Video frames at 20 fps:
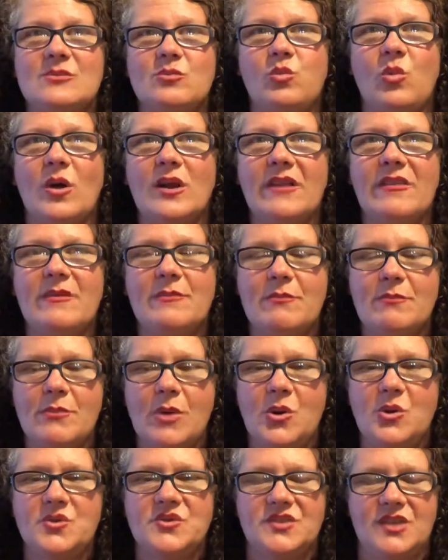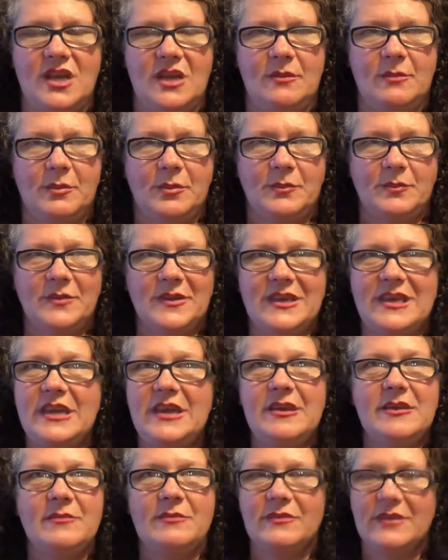one of the most
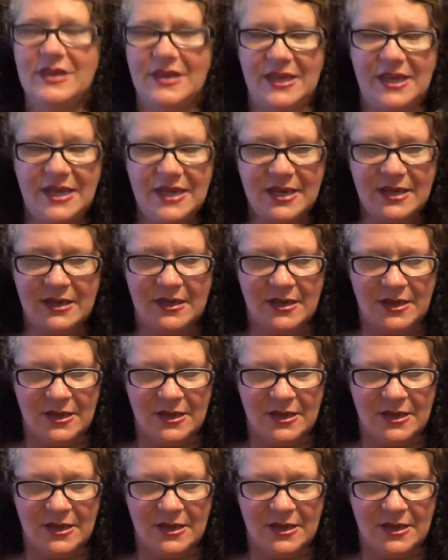key